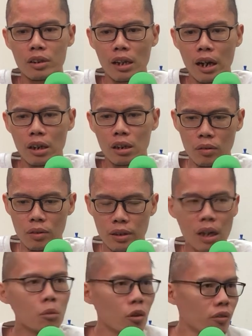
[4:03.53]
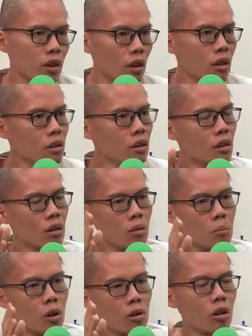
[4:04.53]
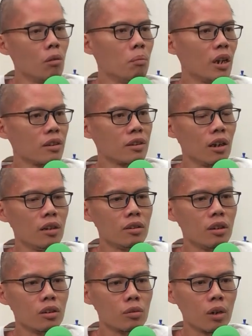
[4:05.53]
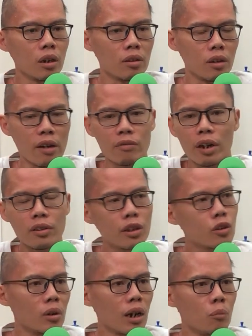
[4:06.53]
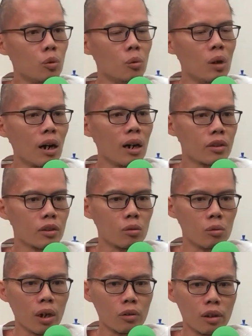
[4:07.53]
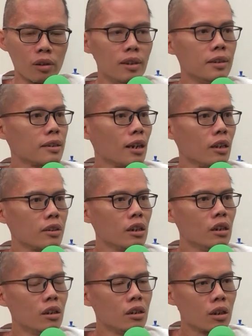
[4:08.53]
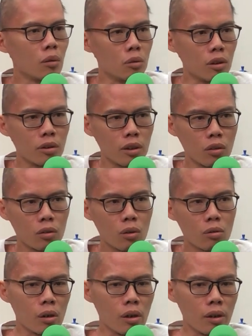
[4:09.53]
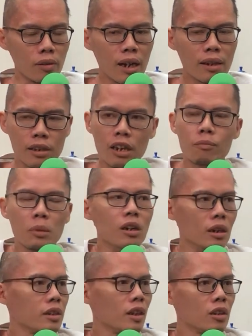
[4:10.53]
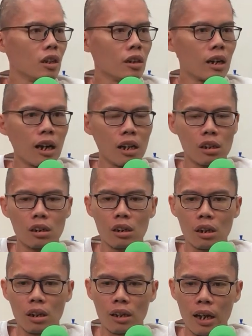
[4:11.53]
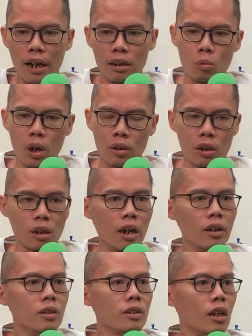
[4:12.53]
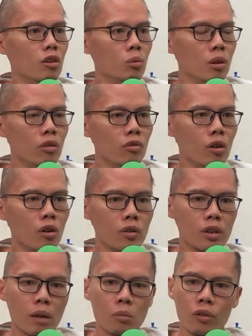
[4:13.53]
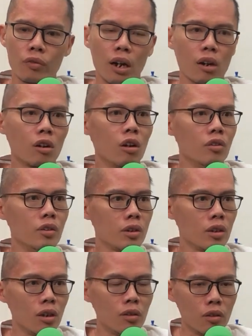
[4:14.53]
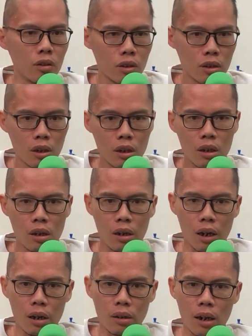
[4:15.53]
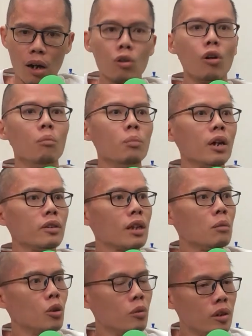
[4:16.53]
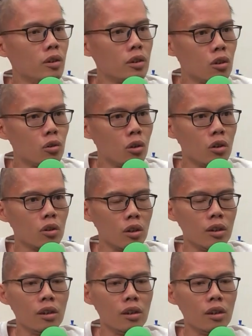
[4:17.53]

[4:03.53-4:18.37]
like some of the more complex cases, right, the advisors come to us to actually discuss some of these things. So it does give me a certain color, like what clients are looking for, some of their concerns, and how complex some of these situations